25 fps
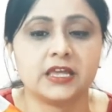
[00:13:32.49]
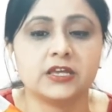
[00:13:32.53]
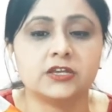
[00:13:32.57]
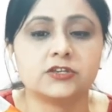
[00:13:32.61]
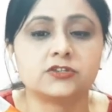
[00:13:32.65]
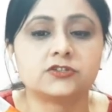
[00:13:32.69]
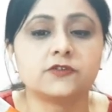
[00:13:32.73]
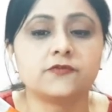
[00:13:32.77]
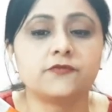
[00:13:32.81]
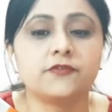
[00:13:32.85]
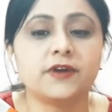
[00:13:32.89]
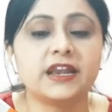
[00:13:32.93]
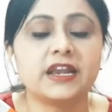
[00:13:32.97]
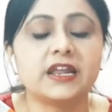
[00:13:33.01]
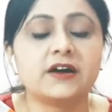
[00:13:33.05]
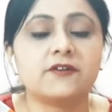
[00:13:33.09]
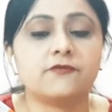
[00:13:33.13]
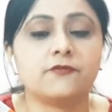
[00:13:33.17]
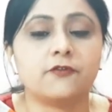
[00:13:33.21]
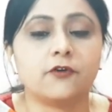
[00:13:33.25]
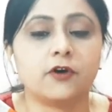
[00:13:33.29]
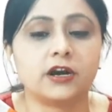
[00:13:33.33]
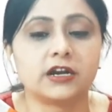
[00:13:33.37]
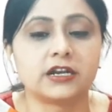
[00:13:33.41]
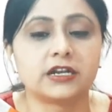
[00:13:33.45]
So when
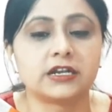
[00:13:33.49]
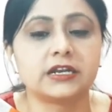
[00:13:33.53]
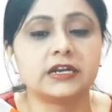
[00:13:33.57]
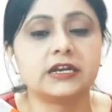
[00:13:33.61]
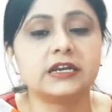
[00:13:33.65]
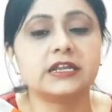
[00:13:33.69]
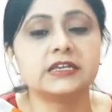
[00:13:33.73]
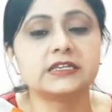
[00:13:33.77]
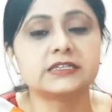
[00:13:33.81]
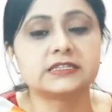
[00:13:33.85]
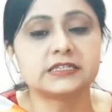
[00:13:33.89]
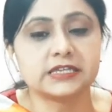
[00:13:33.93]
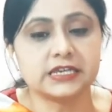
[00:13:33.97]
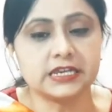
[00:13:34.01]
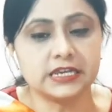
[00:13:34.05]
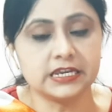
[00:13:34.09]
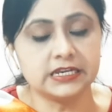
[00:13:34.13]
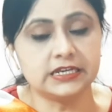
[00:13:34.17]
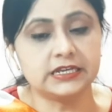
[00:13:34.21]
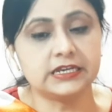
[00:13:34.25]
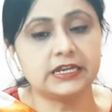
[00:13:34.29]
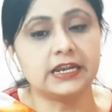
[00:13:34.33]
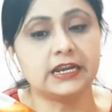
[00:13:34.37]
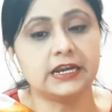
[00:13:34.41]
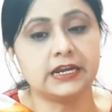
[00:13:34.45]
a water is
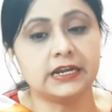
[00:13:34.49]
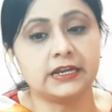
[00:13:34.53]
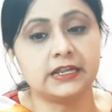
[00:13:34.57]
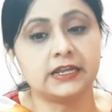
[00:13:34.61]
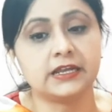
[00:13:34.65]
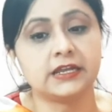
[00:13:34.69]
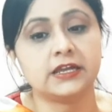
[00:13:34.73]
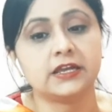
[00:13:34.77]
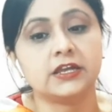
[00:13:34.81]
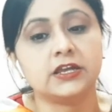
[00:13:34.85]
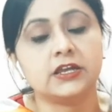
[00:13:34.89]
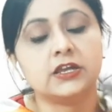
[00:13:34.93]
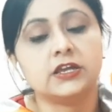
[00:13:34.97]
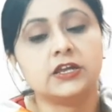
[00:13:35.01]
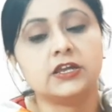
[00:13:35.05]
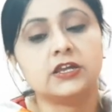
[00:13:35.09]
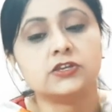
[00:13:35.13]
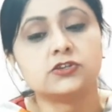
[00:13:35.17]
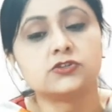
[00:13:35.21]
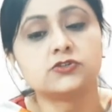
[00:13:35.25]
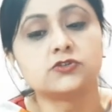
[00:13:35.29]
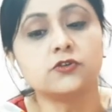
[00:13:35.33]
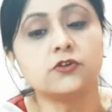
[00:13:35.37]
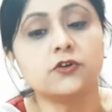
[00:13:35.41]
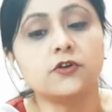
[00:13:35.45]
heated,
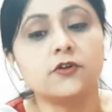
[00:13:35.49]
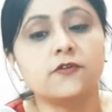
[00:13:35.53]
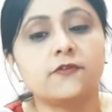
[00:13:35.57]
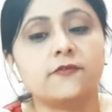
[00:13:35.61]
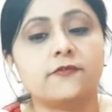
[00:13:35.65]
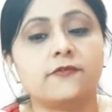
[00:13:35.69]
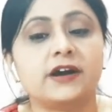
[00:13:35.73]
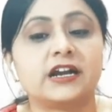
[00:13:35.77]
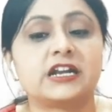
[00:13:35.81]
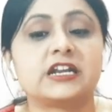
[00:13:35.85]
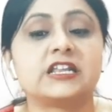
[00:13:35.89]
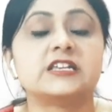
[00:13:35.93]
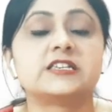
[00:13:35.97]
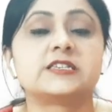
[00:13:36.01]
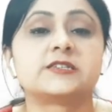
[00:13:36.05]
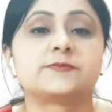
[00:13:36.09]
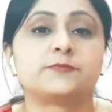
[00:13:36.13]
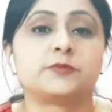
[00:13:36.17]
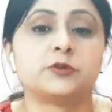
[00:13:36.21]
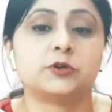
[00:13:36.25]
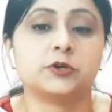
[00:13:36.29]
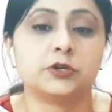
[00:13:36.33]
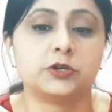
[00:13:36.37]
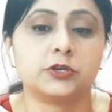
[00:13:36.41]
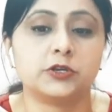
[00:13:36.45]
so what is
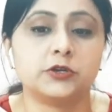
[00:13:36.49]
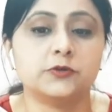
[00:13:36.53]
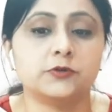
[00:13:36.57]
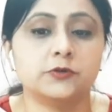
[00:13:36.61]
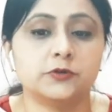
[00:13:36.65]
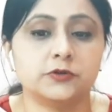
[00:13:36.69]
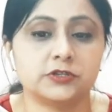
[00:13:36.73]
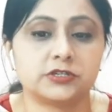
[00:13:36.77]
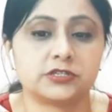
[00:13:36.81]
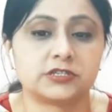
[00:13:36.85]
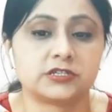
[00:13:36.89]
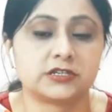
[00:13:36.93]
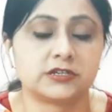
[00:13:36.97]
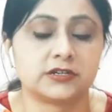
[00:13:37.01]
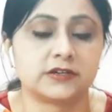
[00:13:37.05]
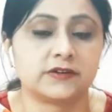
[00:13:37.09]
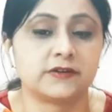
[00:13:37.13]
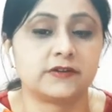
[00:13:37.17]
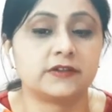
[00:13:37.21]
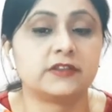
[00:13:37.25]
produced?